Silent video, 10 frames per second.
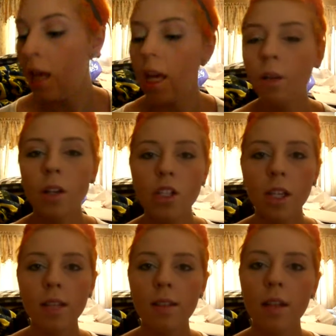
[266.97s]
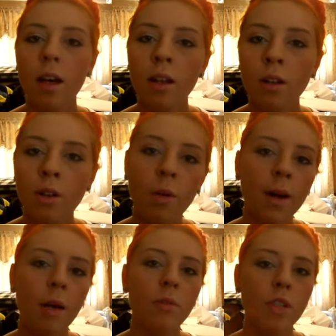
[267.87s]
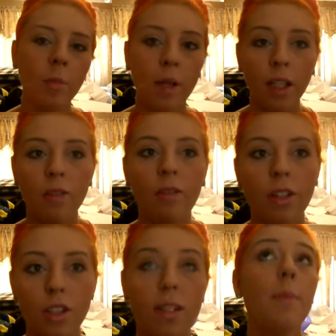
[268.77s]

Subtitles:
Anyway, she gets it done, no problem. She like barely even flinches.